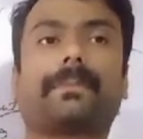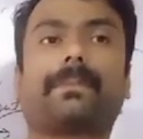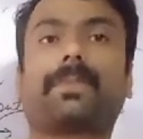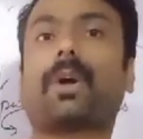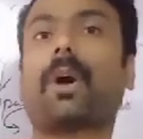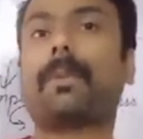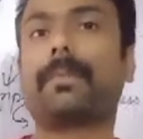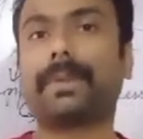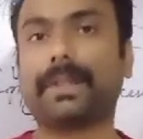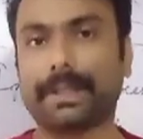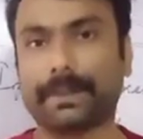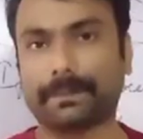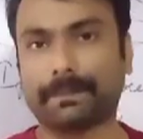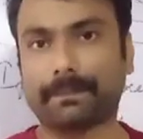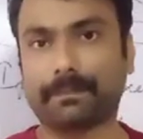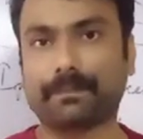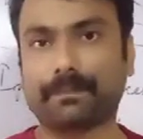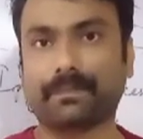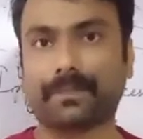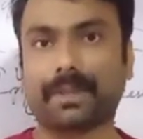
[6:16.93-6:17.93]
problem,
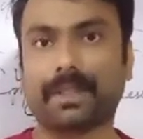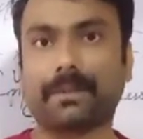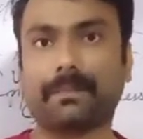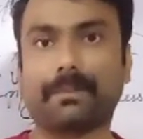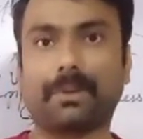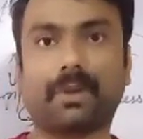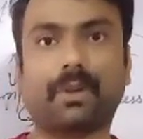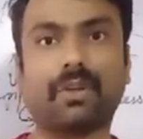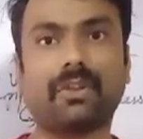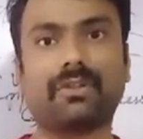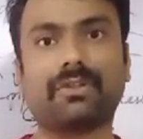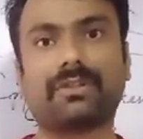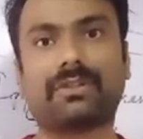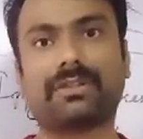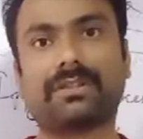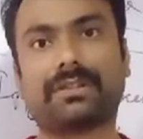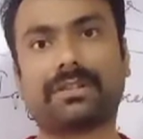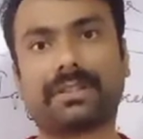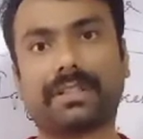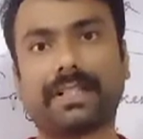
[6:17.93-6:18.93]
because
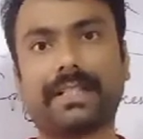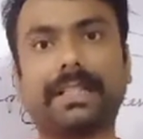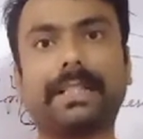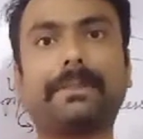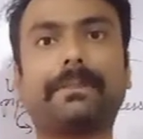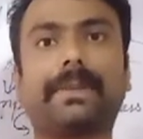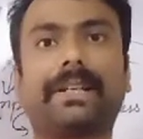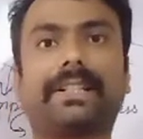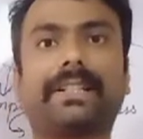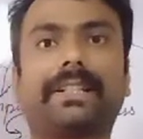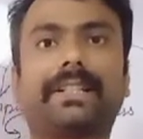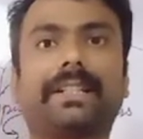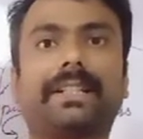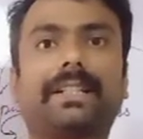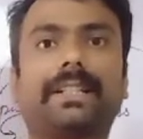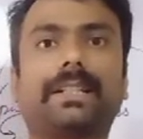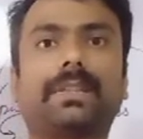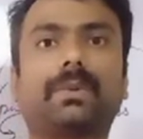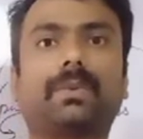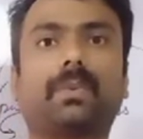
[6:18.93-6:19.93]
studying
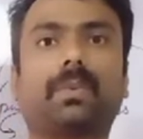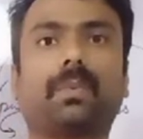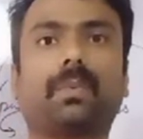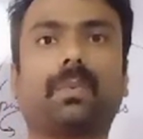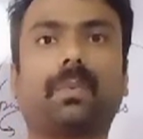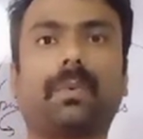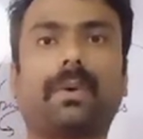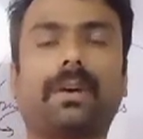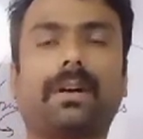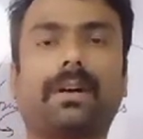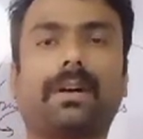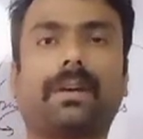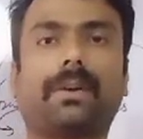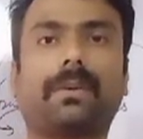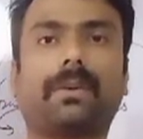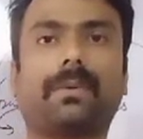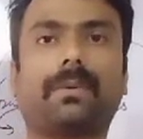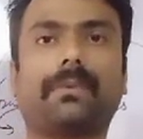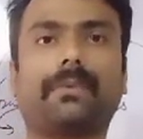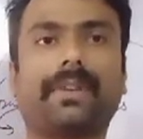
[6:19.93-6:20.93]
material is
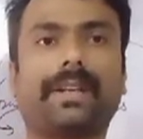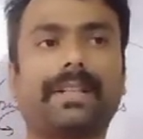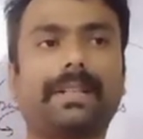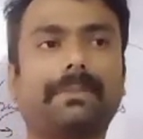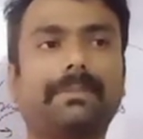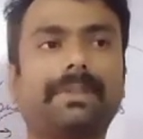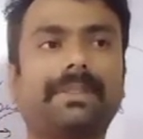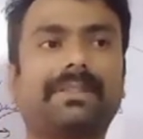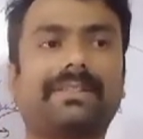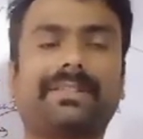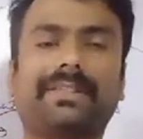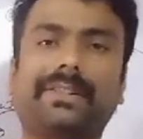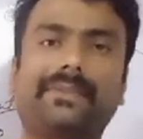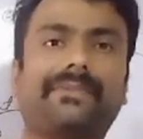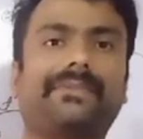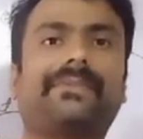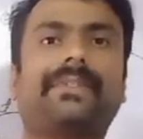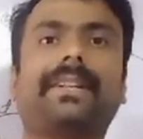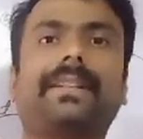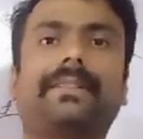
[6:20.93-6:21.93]
very much
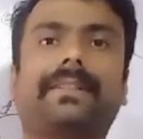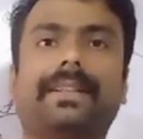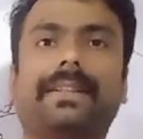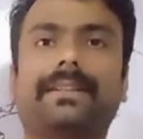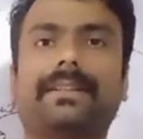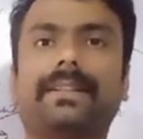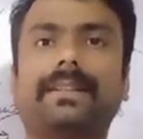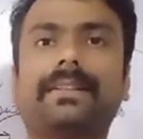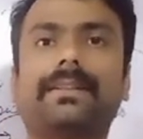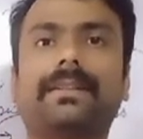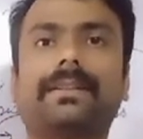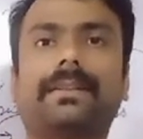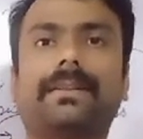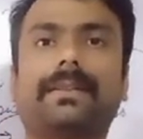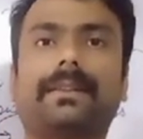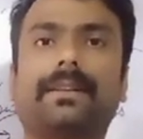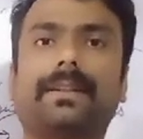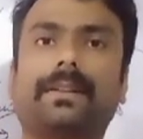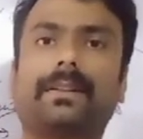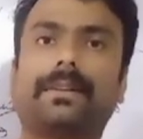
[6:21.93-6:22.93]
different than the
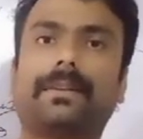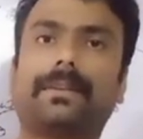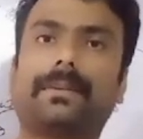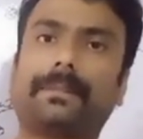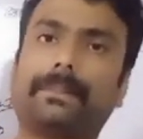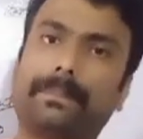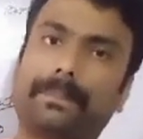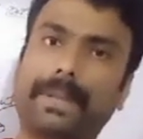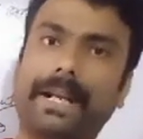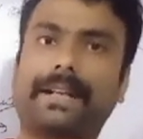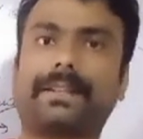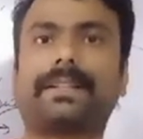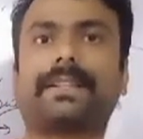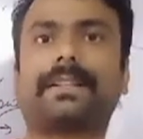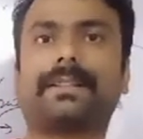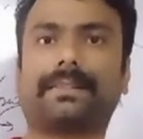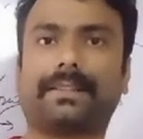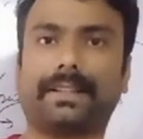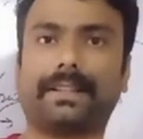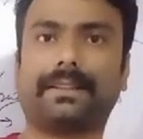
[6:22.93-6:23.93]

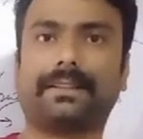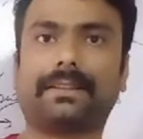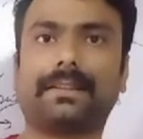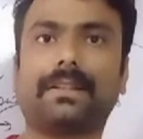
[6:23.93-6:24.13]
practical thing.